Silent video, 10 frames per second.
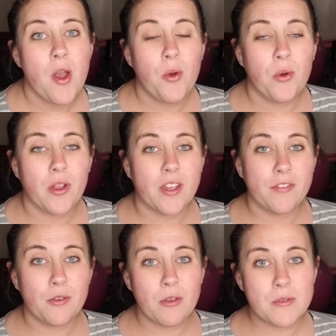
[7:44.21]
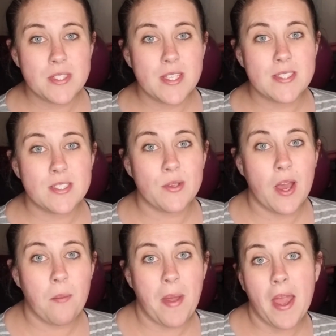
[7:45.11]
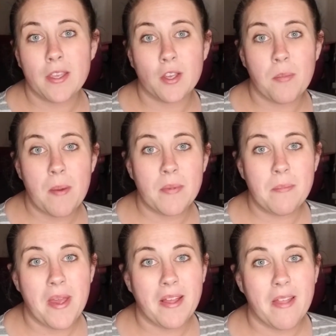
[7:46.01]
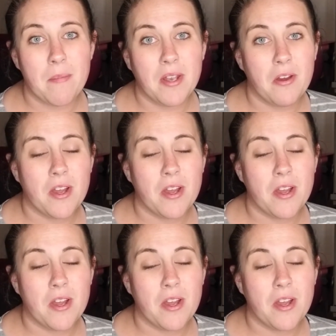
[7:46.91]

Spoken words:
Or if you use this to help pack your pumping bag, let me know.